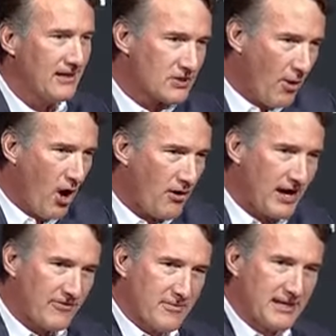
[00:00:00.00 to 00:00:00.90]
small
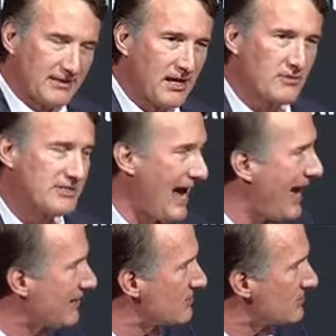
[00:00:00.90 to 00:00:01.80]
government and low
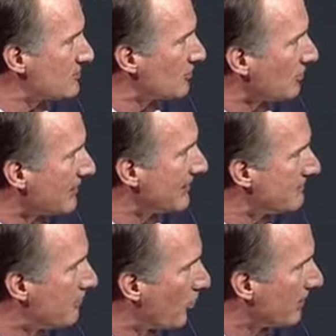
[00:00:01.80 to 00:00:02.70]
taxes were really
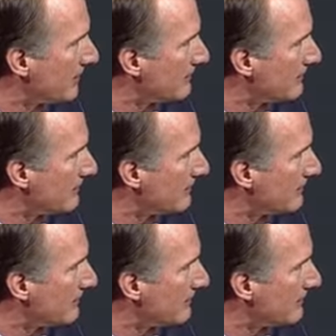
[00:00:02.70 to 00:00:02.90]
important.